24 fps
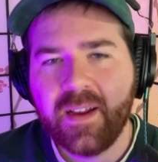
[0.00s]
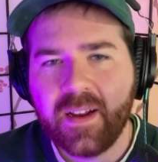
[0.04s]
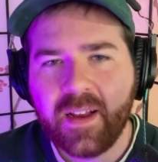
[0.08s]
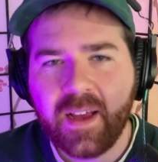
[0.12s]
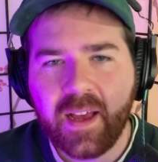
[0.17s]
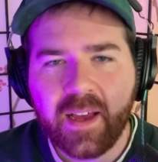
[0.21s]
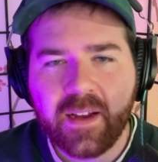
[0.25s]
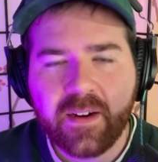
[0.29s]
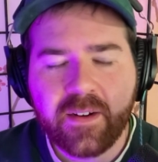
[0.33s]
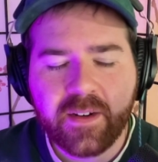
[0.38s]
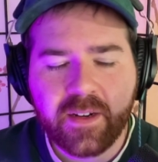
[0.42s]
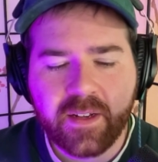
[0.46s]

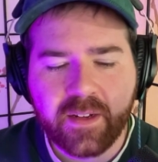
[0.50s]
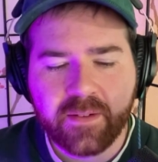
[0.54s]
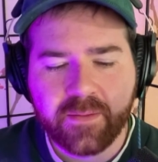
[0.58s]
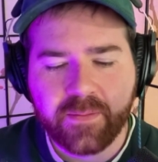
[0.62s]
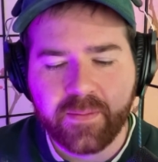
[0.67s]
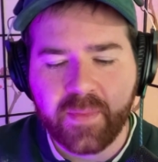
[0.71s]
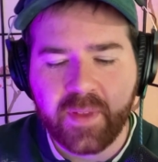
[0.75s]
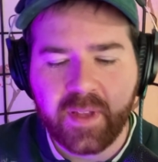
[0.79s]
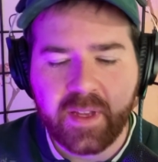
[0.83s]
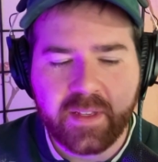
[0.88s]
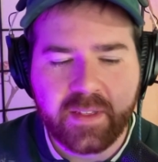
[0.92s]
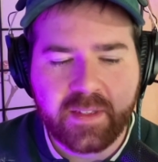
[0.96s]
I don't know.
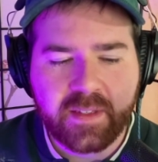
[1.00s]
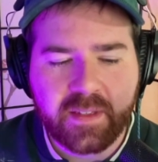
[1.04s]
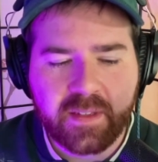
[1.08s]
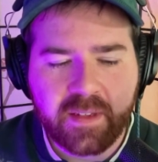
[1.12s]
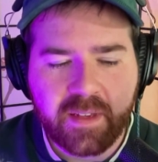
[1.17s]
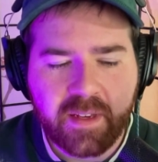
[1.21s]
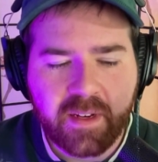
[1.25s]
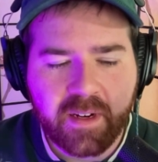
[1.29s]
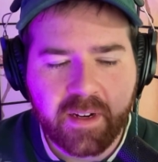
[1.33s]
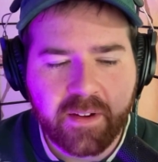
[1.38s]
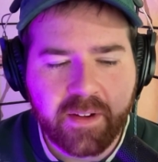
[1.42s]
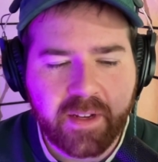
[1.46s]
It's,
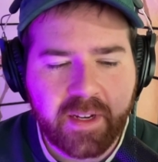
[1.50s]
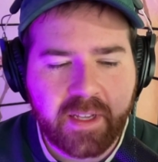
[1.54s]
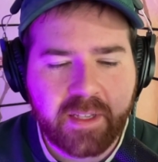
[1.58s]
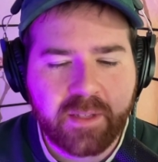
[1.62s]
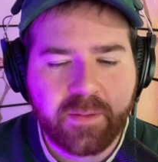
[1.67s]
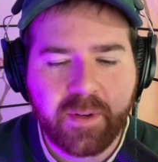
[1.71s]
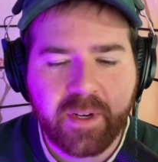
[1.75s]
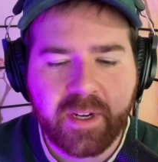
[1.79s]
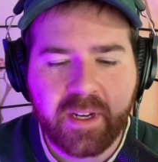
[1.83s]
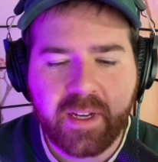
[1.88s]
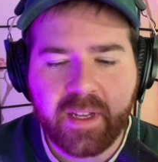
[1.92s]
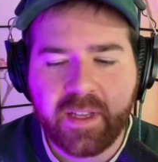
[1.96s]
you know, it is
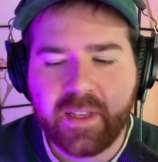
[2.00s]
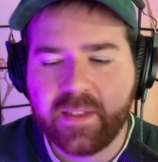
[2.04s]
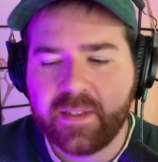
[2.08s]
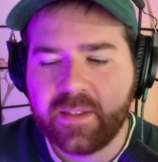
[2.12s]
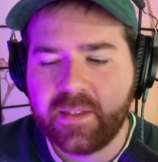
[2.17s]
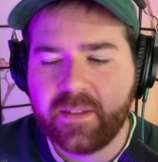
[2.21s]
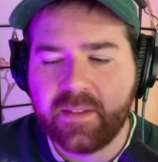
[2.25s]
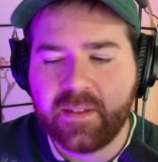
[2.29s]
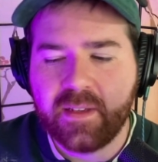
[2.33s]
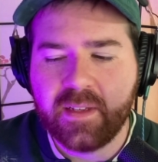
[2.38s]
what it is.